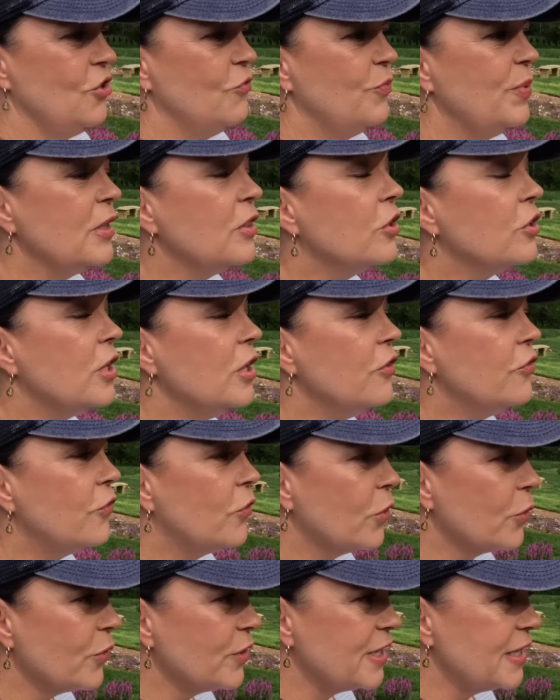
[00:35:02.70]
You've been looking
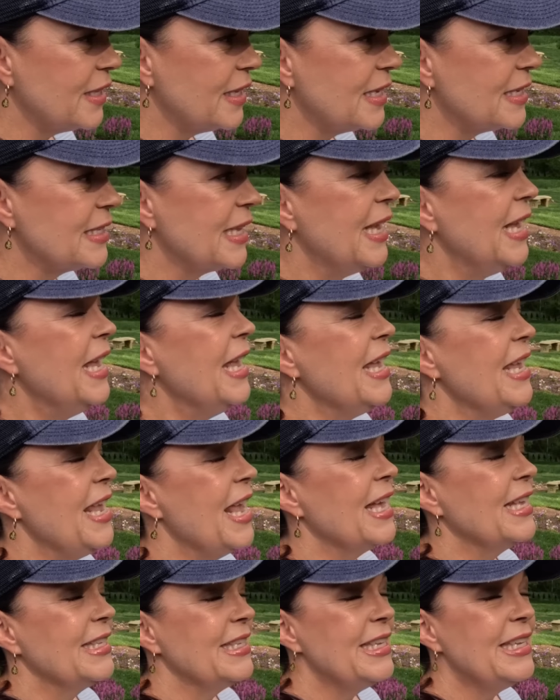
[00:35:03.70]
forward to this.
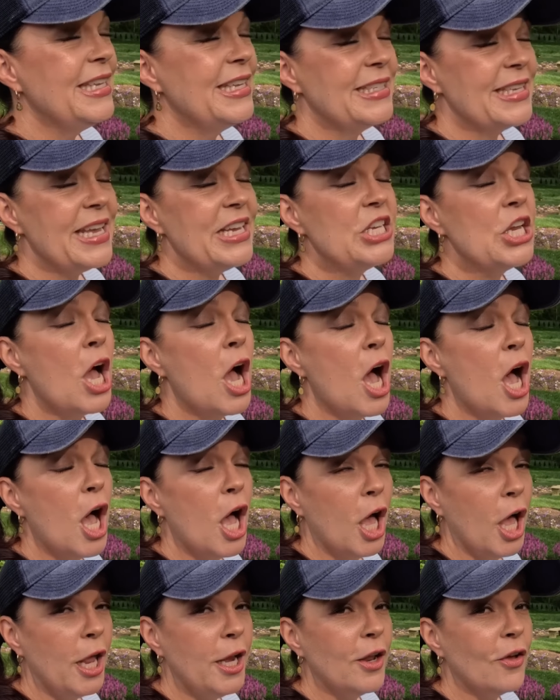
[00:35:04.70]
Yes, it is a
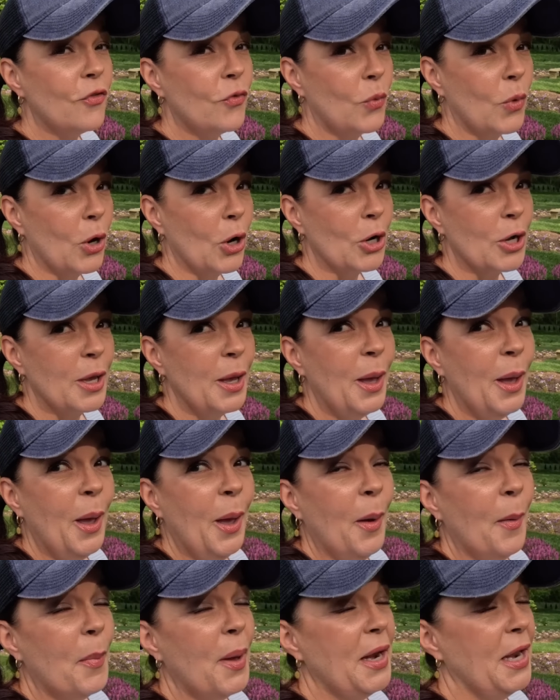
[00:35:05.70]
ton of work,
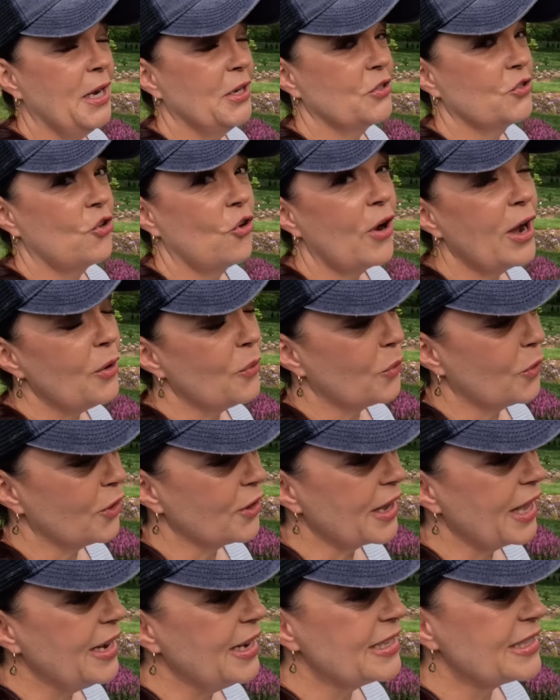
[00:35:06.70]
but it is great
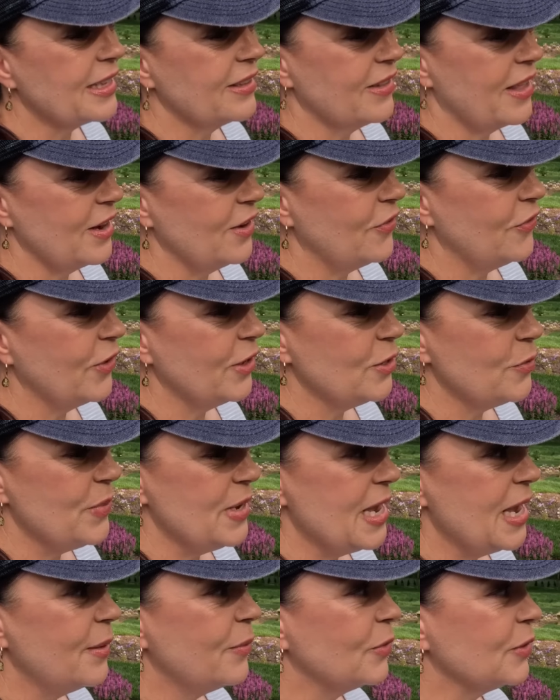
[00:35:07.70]
work. And it's a lot of fun to
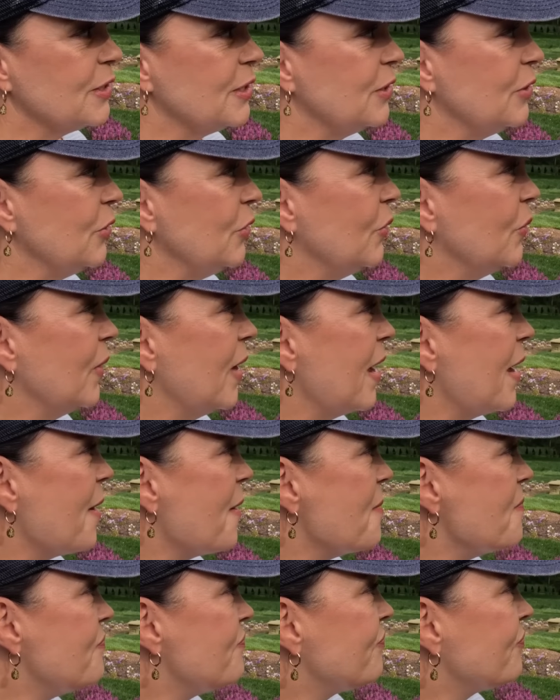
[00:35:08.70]
be able to
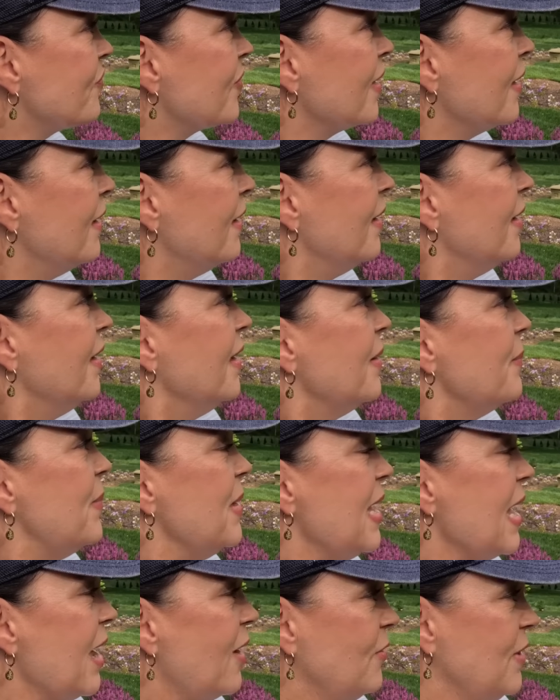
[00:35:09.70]
um,
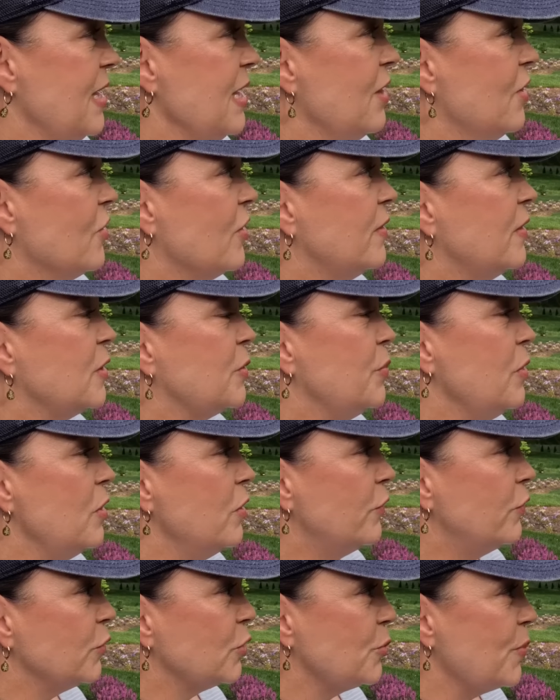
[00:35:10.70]
be out here in this
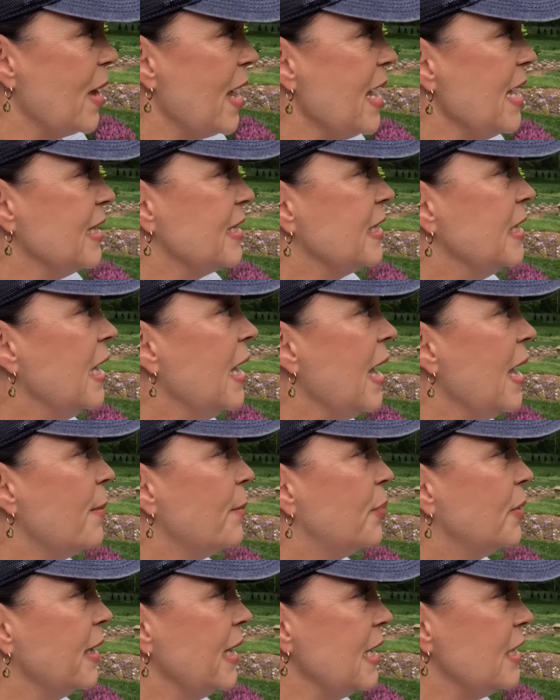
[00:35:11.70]
beautiful space
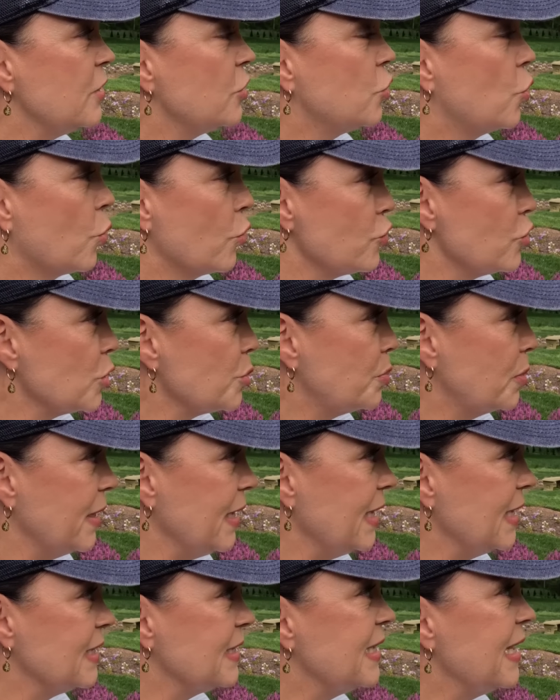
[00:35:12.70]
and plant gorgeous
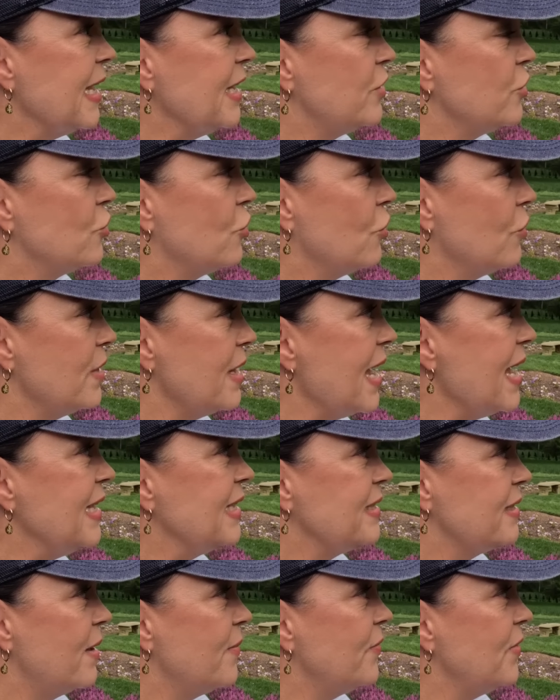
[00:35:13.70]
plants and to
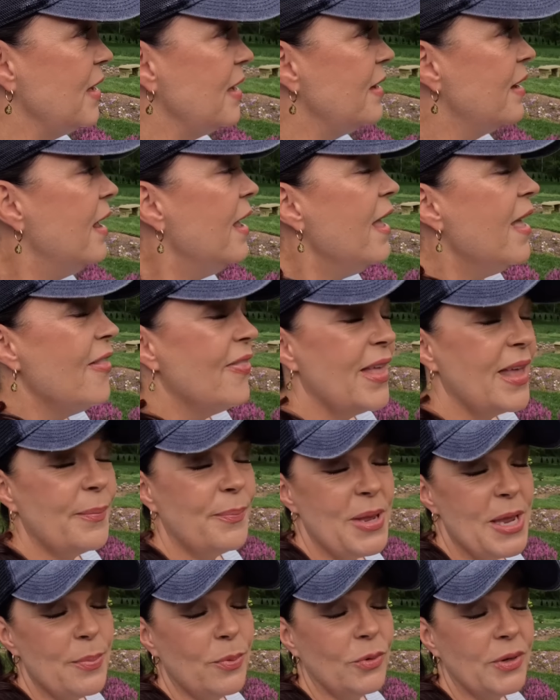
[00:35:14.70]
create something
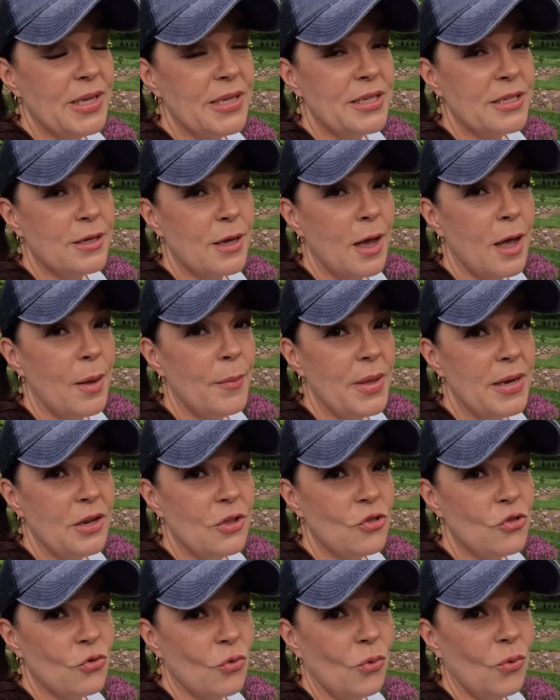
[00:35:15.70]
that people get to come and
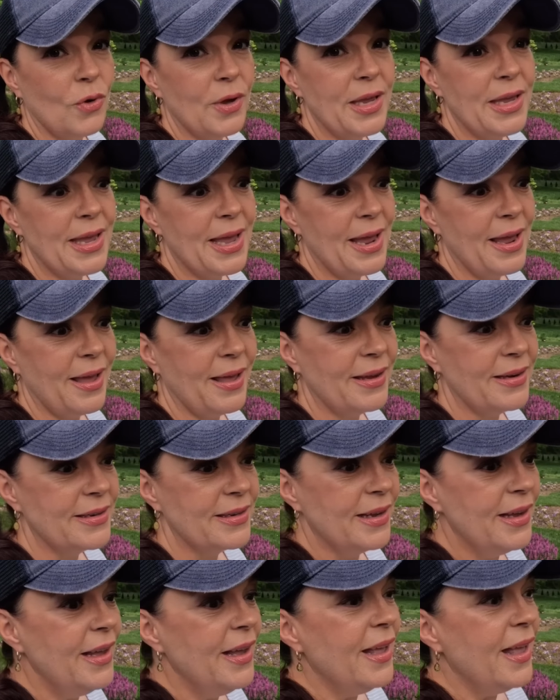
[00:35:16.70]
enjoy
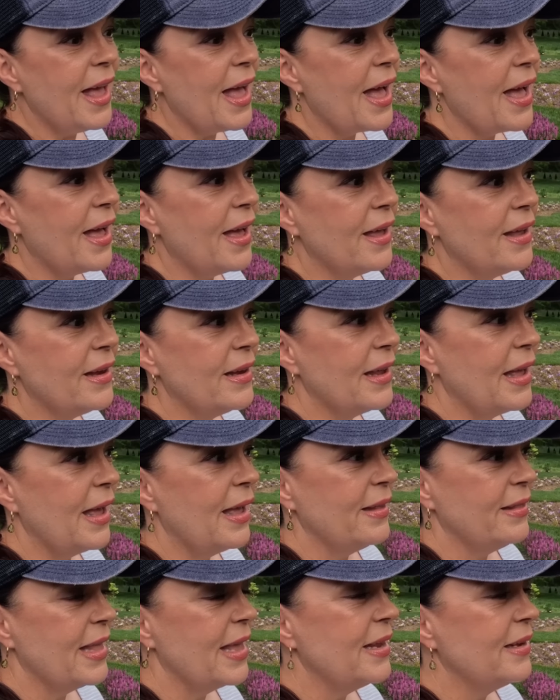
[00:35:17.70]
and I,
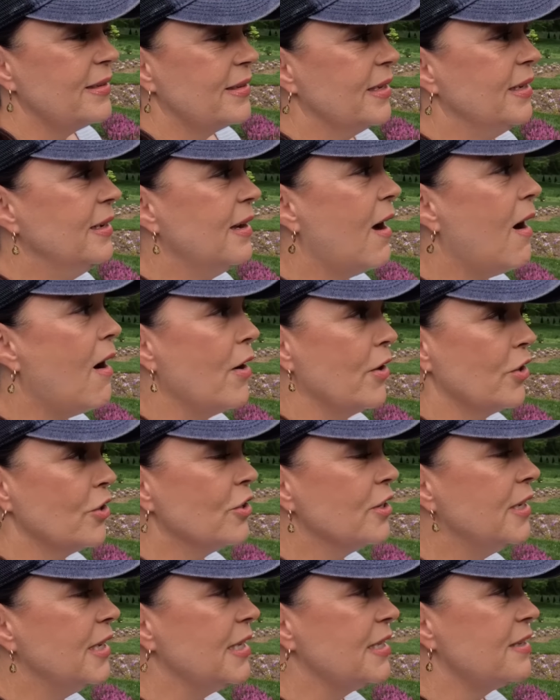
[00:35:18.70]
that
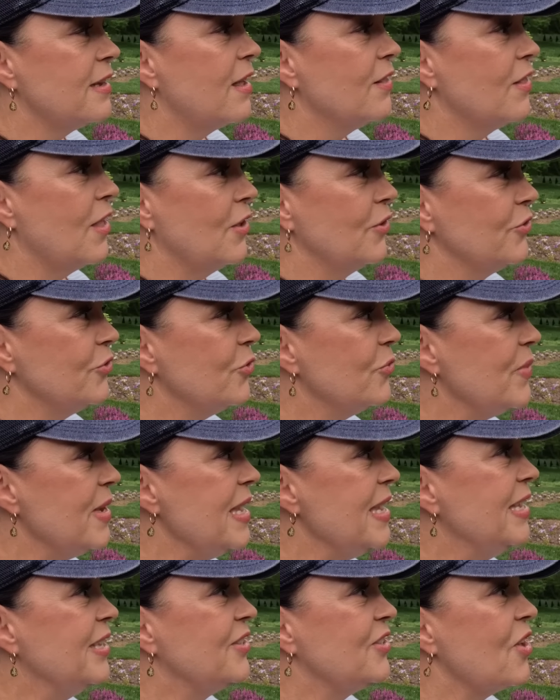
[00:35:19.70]
honor is not lost on
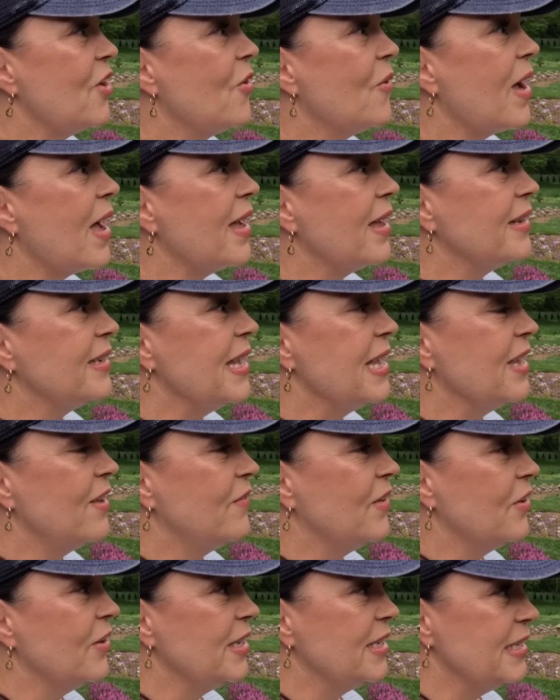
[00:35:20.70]
me. So I take
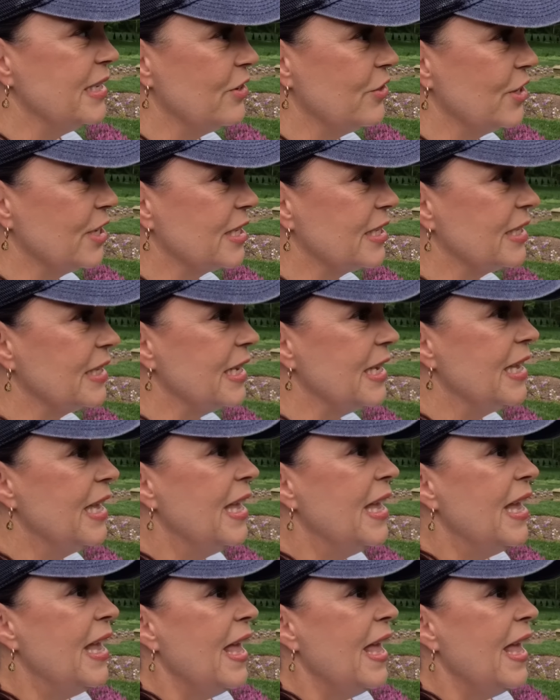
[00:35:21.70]
it very seriously.